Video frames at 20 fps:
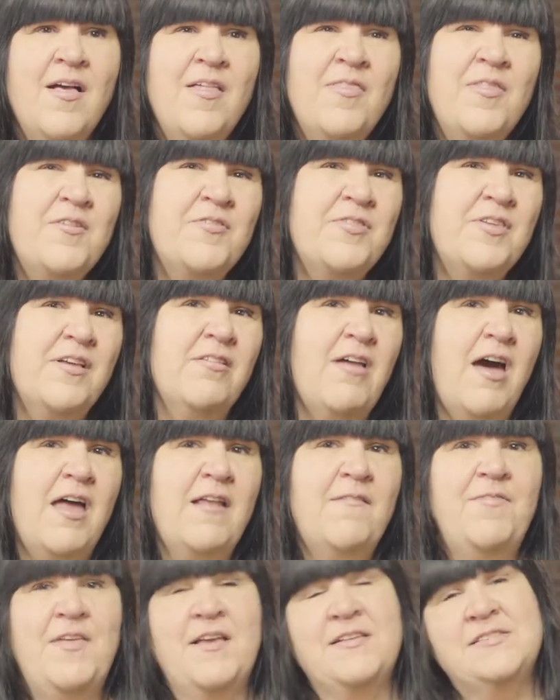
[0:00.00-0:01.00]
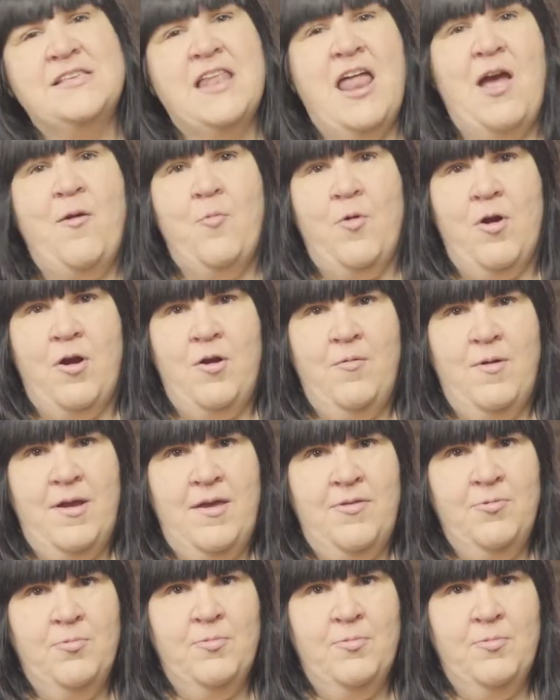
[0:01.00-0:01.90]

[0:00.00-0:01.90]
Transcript: There's a lot of things that I work with